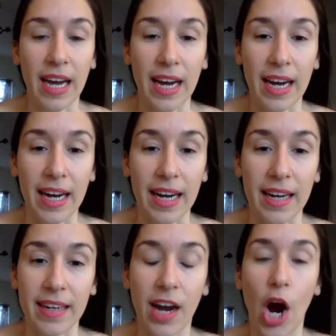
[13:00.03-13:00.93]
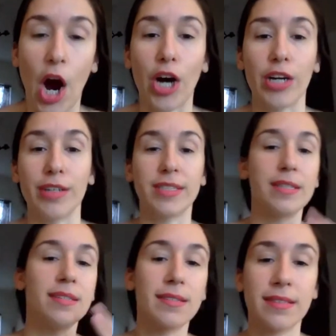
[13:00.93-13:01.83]
hard
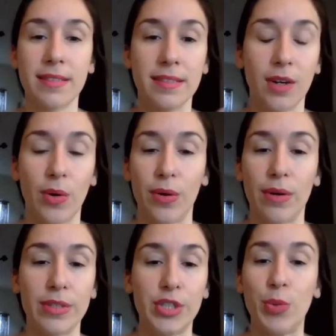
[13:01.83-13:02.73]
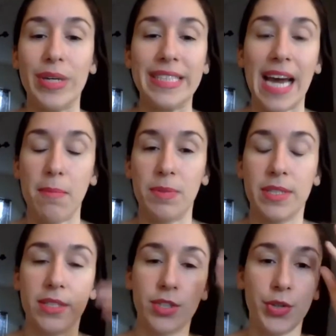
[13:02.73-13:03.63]
to adapt